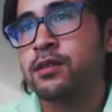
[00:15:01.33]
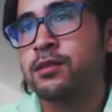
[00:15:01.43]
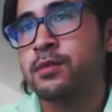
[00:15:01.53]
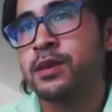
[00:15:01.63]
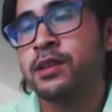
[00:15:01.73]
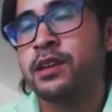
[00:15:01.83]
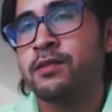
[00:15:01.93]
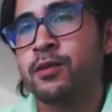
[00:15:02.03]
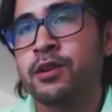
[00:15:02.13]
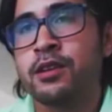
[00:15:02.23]
it's been a lot
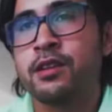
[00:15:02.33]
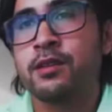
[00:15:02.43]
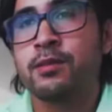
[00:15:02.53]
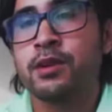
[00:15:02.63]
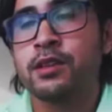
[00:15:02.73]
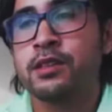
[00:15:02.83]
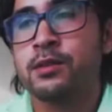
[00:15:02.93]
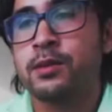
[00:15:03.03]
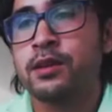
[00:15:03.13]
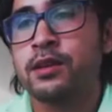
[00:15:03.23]
of work in the
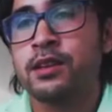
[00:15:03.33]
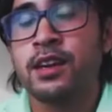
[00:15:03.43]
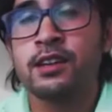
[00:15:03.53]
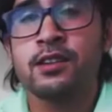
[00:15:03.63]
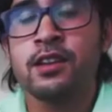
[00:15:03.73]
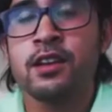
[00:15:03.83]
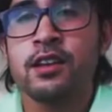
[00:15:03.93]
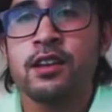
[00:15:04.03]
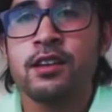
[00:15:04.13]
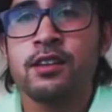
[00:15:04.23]
process, but yeah,
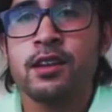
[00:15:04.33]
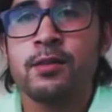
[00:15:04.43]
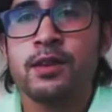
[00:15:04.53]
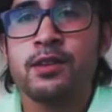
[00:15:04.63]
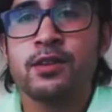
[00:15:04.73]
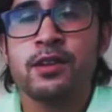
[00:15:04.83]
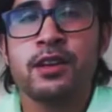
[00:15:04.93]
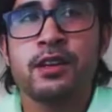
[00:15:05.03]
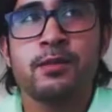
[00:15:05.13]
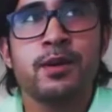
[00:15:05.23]
I mean, you're
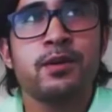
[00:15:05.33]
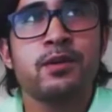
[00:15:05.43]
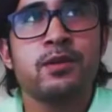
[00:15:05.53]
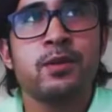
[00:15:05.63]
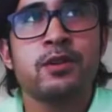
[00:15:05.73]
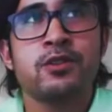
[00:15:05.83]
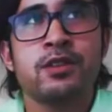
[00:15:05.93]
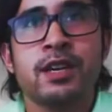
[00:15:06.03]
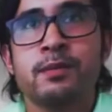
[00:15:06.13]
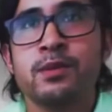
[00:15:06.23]
hitting about
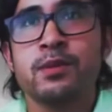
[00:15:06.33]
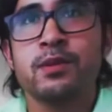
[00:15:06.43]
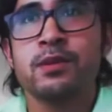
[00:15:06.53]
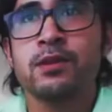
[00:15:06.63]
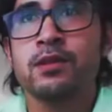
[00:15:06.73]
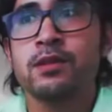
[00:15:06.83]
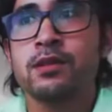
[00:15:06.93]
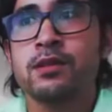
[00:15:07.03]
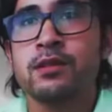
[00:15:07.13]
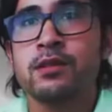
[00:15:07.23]
200 times or
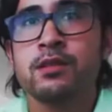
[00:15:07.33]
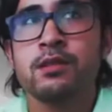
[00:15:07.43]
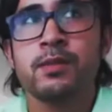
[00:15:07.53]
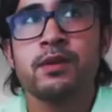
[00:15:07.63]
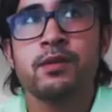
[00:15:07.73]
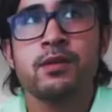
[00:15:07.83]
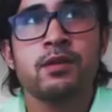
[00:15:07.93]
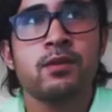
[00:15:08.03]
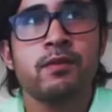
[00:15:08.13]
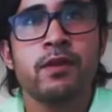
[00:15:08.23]
about
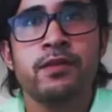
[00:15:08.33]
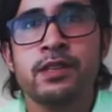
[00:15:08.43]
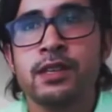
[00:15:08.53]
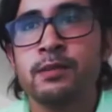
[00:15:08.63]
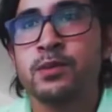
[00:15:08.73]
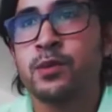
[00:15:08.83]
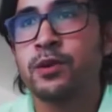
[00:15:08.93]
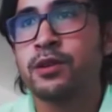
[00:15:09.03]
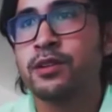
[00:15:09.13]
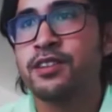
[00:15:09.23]
15 times
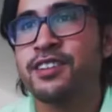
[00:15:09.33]
more.